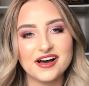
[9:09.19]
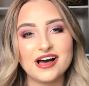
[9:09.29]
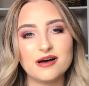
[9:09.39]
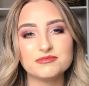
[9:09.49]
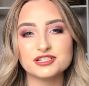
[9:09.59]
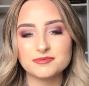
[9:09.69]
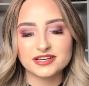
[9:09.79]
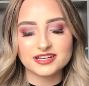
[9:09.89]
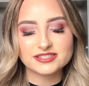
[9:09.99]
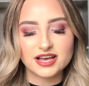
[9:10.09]
Um, just
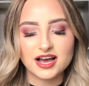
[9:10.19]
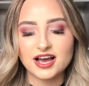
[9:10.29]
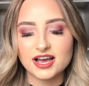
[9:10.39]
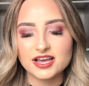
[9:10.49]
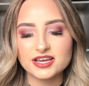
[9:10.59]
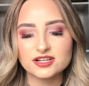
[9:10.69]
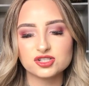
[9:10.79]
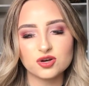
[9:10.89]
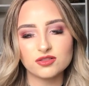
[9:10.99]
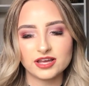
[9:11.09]
because I
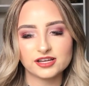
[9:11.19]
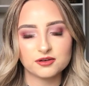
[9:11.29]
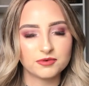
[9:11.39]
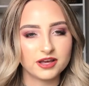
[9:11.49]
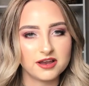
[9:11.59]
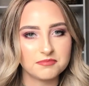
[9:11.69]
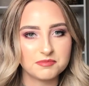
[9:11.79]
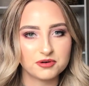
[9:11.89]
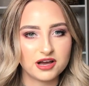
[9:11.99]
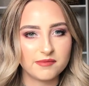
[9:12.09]
don't like it when
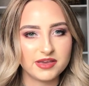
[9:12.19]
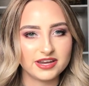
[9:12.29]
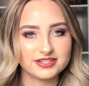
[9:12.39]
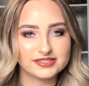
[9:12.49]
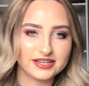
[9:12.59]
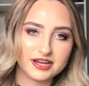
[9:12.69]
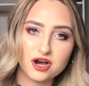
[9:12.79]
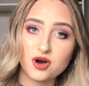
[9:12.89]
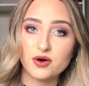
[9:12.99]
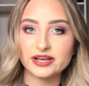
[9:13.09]
people come in and say,
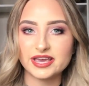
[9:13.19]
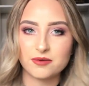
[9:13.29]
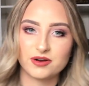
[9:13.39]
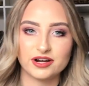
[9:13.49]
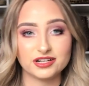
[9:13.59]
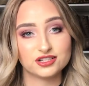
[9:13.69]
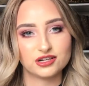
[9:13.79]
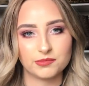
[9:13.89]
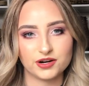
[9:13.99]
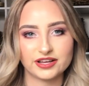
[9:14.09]
oh, I can't wear any
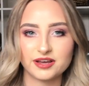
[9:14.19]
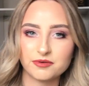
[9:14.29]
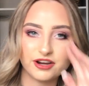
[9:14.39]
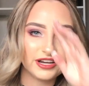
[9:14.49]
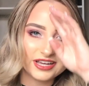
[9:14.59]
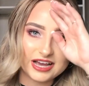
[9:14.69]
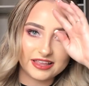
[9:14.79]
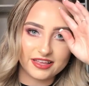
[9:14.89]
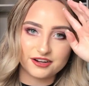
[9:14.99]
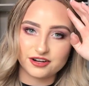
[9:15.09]
shimmer, I can't wear any
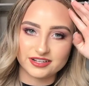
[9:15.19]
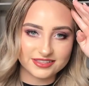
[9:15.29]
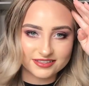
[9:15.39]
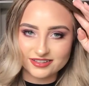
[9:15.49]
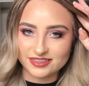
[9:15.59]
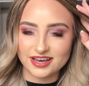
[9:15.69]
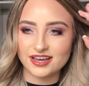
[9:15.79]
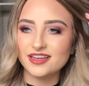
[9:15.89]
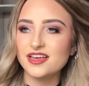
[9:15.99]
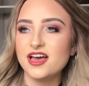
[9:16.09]
highlight or anything like
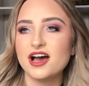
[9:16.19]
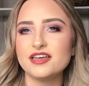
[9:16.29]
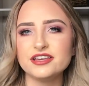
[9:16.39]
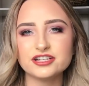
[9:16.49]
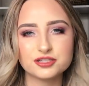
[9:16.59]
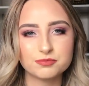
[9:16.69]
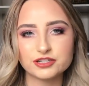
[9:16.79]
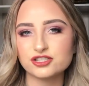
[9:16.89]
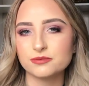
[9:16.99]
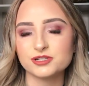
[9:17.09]
that. I think it just
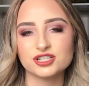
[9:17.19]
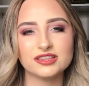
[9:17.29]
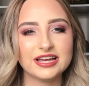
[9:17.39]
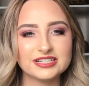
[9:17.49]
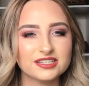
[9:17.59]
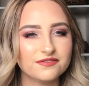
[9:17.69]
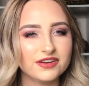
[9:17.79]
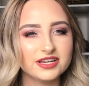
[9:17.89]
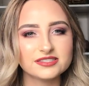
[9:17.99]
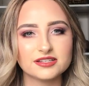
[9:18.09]
brings so much light to the
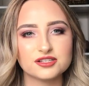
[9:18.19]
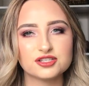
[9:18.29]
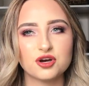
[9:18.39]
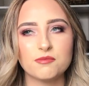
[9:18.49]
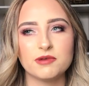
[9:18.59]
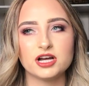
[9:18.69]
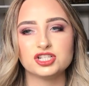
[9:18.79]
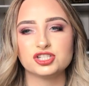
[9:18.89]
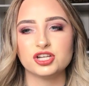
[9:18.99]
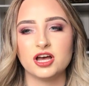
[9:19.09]
face and so
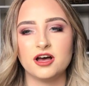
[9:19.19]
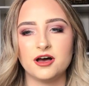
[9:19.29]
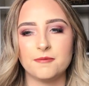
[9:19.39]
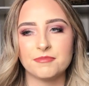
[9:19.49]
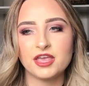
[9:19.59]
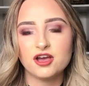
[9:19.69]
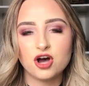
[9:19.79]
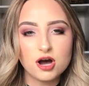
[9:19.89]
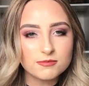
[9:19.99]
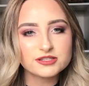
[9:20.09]
much um,
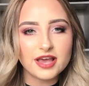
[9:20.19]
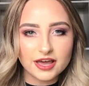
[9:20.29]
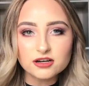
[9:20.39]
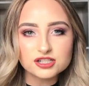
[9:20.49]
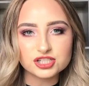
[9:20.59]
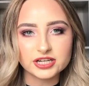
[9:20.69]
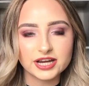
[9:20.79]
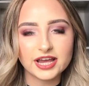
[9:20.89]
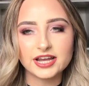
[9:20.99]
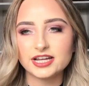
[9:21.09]
almost
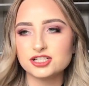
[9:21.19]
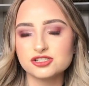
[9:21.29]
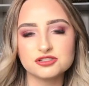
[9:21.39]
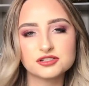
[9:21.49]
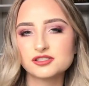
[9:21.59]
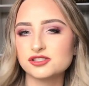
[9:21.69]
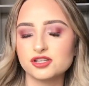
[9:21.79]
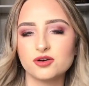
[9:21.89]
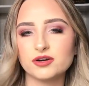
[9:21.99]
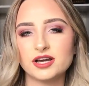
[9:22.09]
energy and it just looks
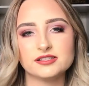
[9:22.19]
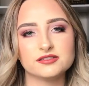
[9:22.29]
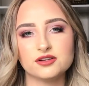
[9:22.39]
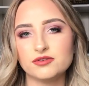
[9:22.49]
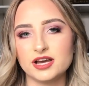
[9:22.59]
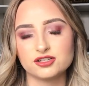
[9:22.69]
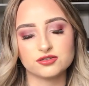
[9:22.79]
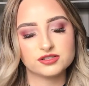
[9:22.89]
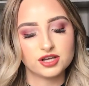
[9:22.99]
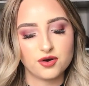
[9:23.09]
so nice, so
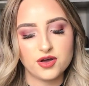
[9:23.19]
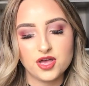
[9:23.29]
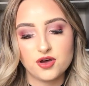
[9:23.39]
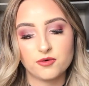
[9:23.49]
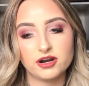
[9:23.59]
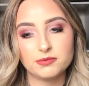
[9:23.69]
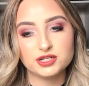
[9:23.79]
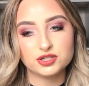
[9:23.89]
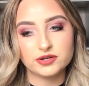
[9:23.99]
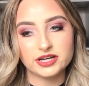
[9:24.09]
natural. So what I've
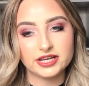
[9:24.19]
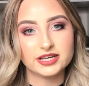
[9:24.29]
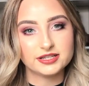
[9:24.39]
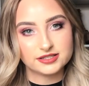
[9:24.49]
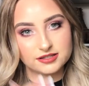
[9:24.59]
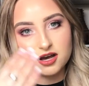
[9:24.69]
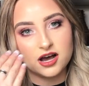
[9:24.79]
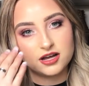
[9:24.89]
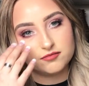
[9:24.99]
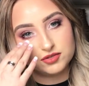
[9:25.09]
been doing is
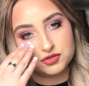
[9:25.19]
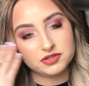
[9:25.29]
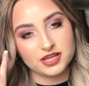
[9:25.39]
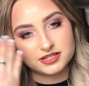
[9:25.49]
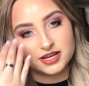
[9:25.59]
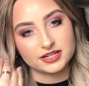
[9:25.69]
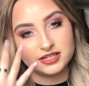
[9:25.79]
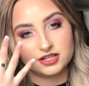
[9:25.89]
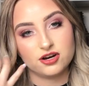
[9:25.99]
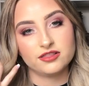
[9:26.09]
uh, doing that
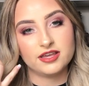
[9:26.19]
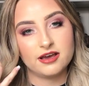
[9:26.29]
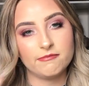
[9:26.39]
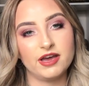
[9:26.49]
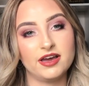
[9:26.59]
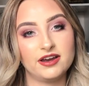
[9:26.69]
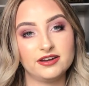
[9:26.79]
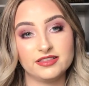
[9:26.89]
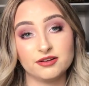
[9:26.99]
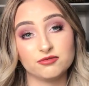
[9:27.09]
technique on them
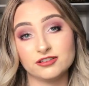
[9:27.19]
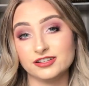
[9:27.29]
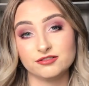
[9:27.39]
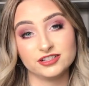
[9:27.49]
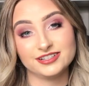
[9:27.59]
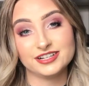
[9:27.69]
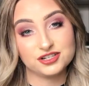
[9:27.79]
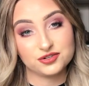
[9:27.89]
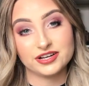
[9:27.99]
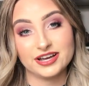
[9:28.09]
and they really, really
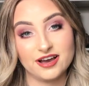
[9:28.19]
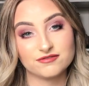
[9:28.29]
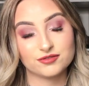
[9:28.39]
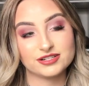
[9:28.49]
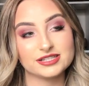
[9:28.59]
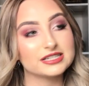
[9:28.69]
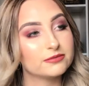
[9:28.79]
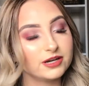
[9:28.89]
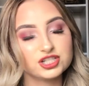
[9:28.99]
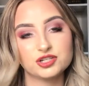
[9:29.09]
enjoy it afterwards,
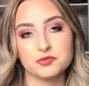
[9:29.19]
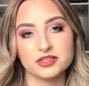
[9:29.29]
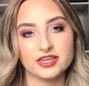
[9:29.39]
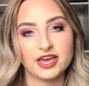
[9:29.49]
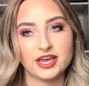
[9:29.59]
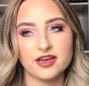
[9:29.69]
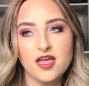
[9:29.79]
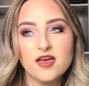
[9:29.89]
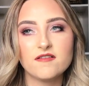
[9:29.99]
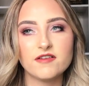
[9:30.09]
especially with a
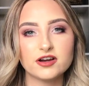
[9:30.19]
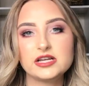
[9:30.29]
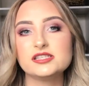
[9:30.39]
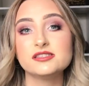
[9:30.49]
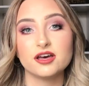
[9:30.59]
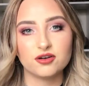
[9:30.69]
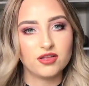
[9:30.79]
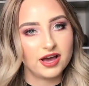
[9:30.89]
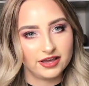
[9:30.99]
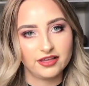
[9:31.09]
very
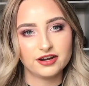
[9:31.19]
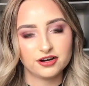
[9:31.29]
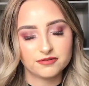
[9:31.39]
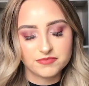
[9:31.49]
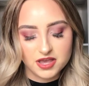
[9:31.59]
subtle highlighter.